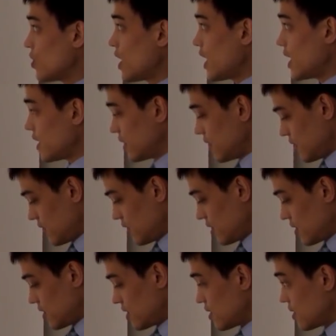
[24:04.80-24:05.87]
And
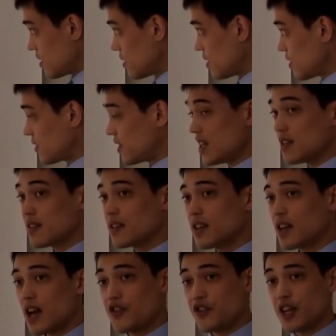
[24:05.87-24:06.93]
since
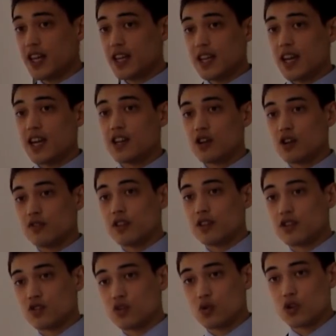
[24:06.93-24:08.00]
the array gain of the
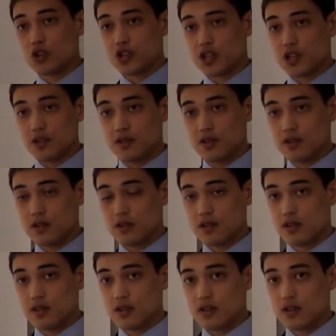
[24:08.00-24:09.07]
distortion
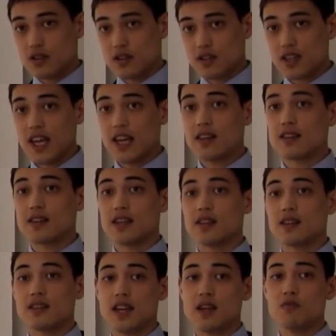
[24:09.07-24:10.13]
scales
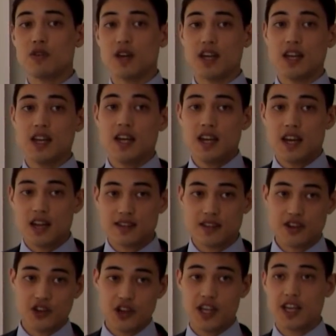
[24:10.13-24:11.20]
in the same way as
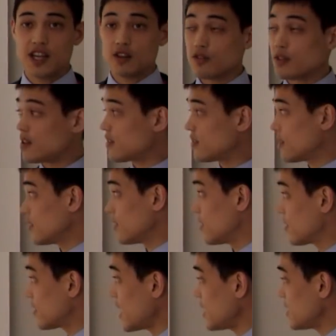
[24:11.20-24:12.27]
the array gain of this
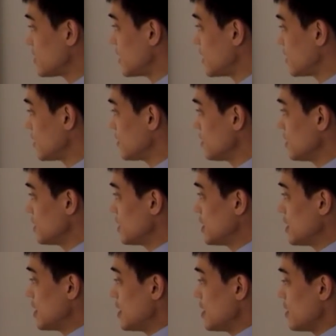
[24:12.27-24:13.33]
desired signal,
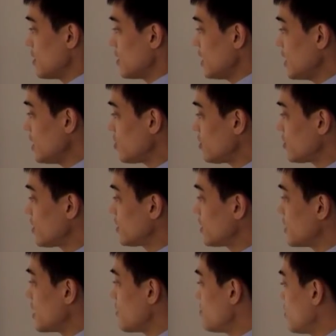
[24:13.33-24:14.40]
increasing
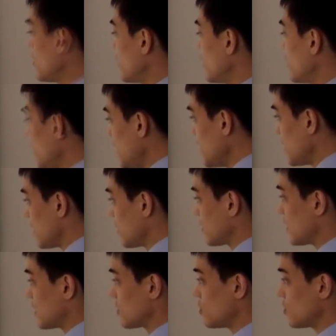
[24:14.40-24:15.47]
the number of antennas
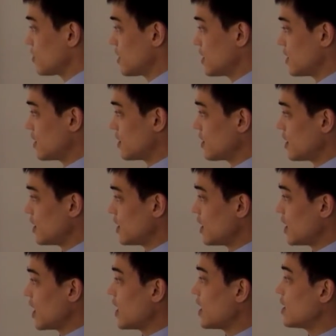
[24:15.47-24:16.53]
does not
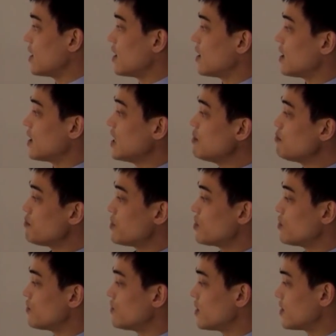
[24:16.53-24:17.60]

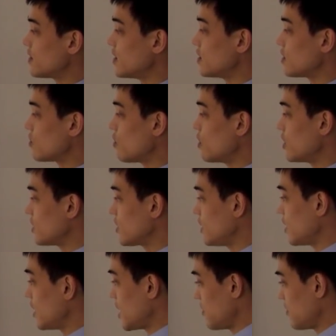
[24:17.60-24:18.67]
improve the signal
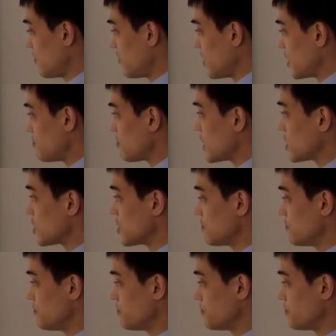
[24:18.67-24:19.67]
quality very much.